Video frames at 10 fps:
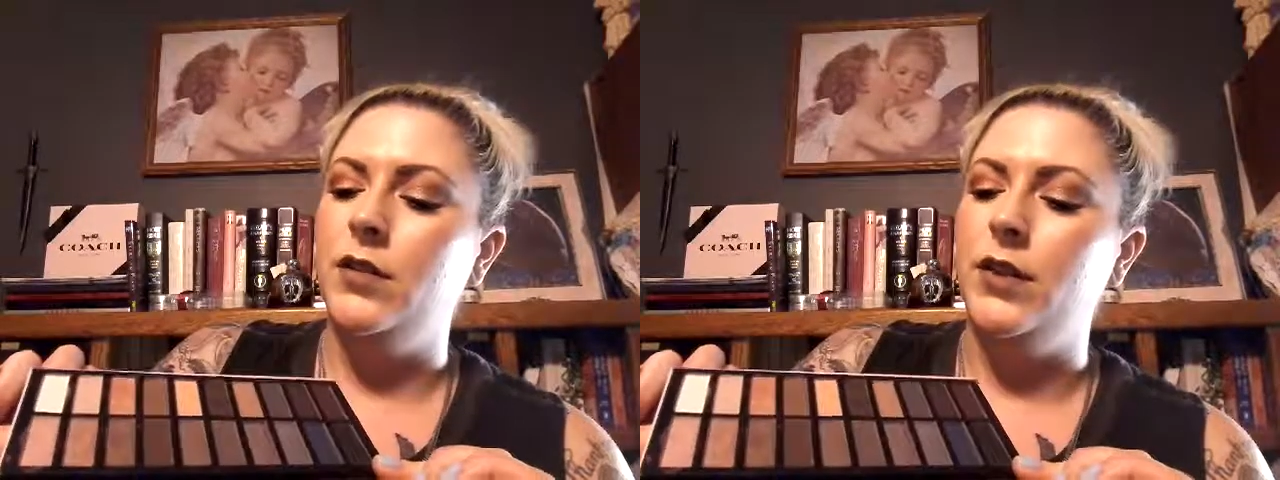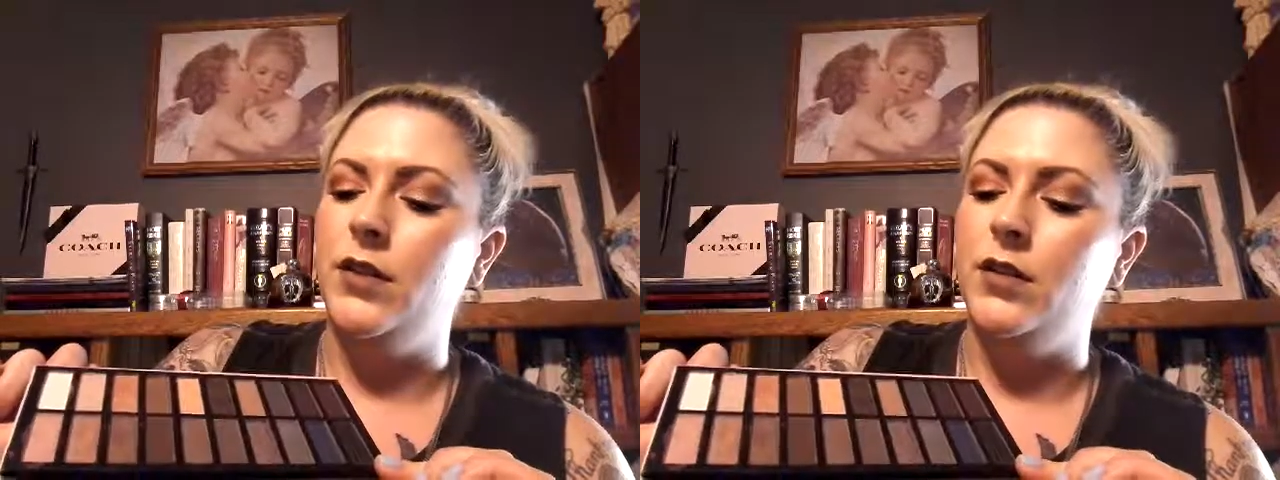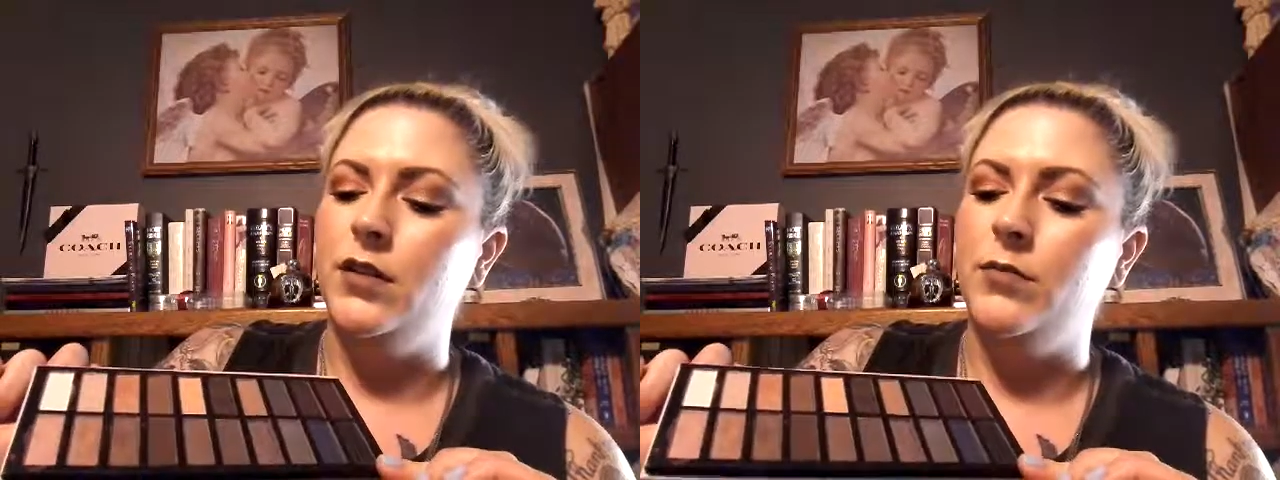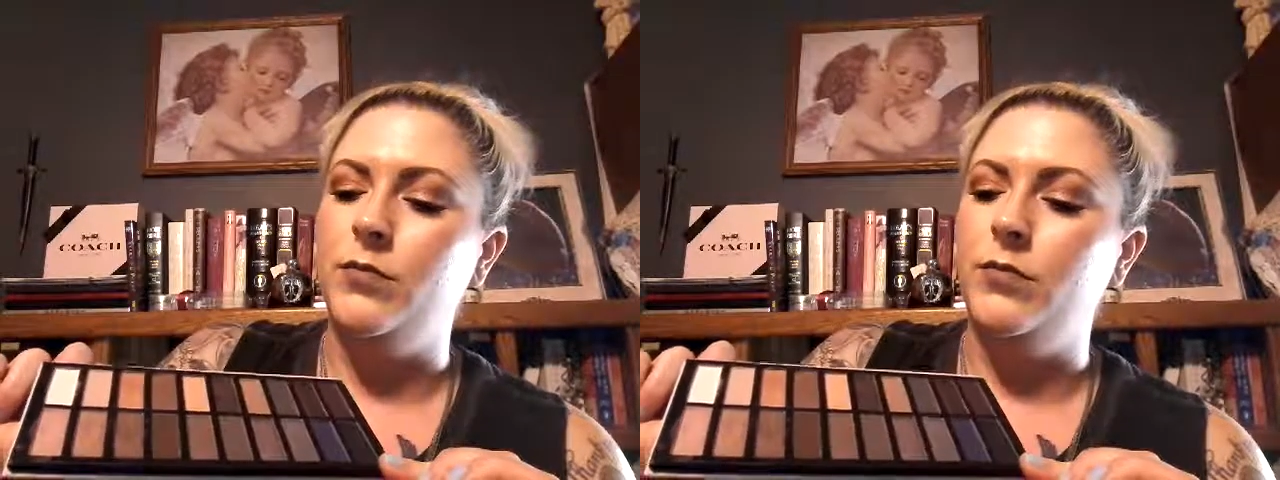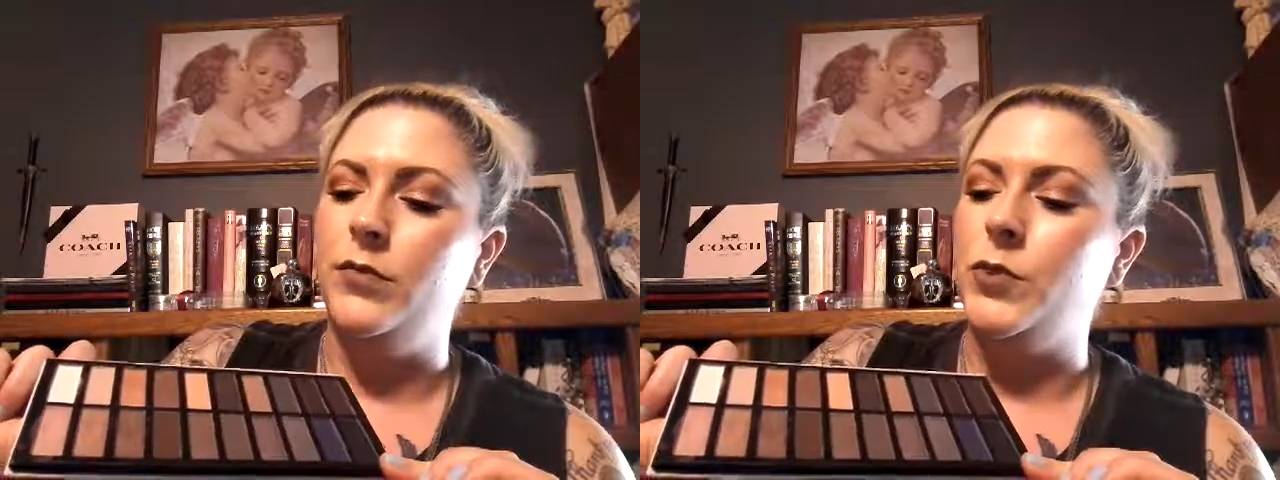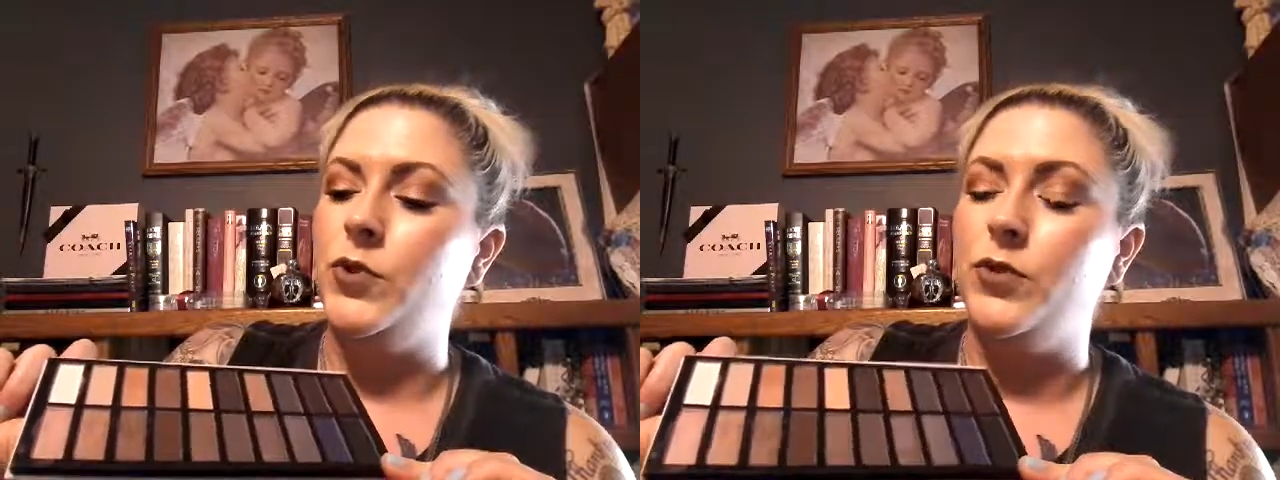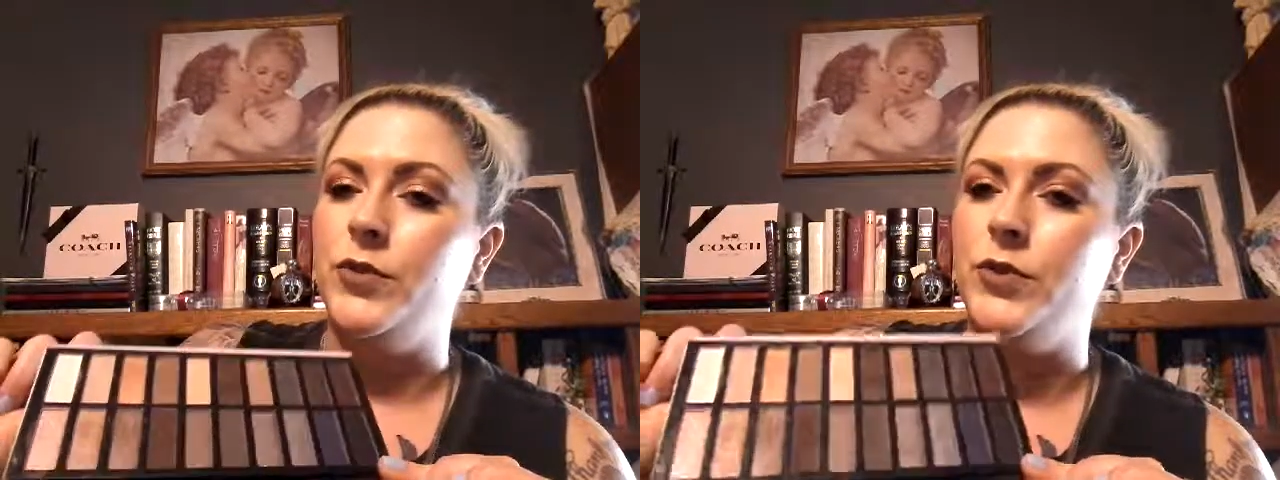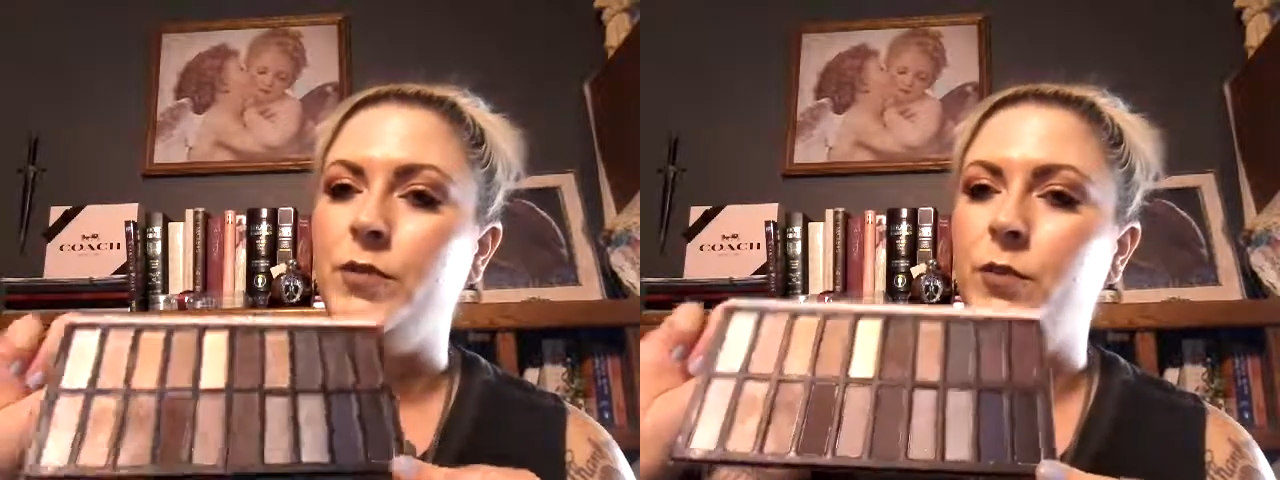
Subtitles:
the neutrals